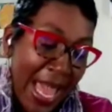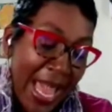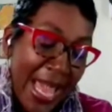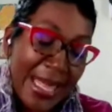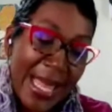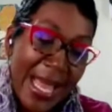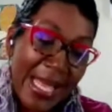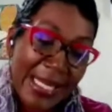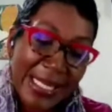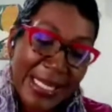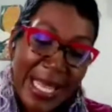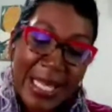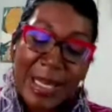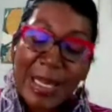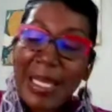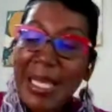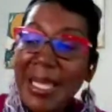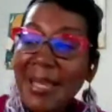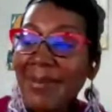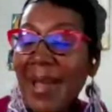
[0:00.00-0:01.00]
And as I
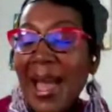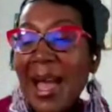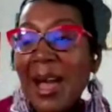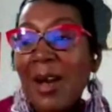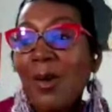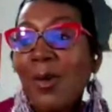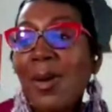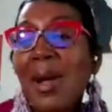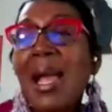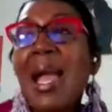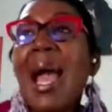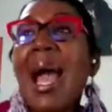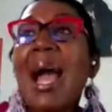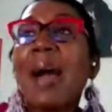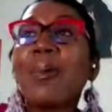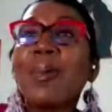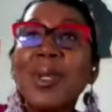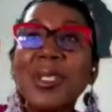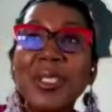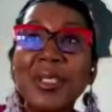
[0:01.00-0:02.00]
leave out,
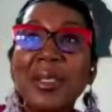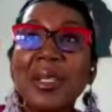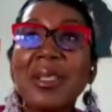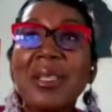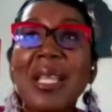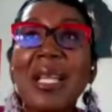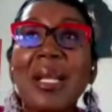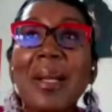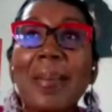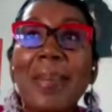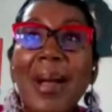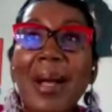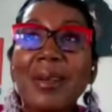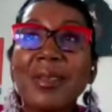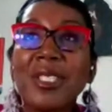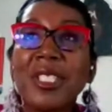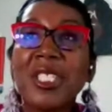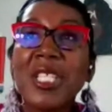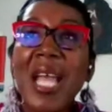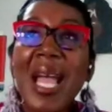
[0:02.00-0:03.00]
I want you to think
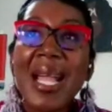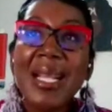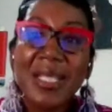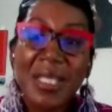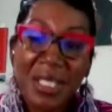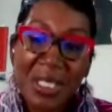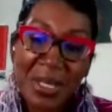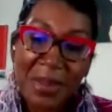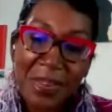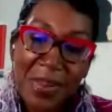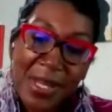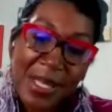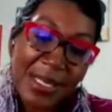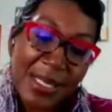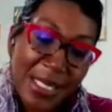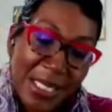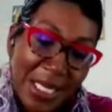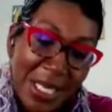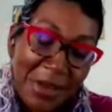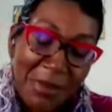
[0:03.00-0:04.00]
about Chat
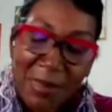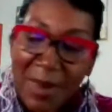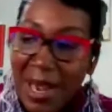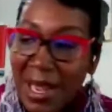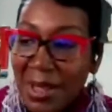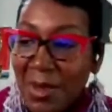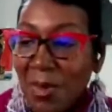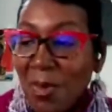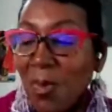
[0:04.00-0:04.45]
GPT, right?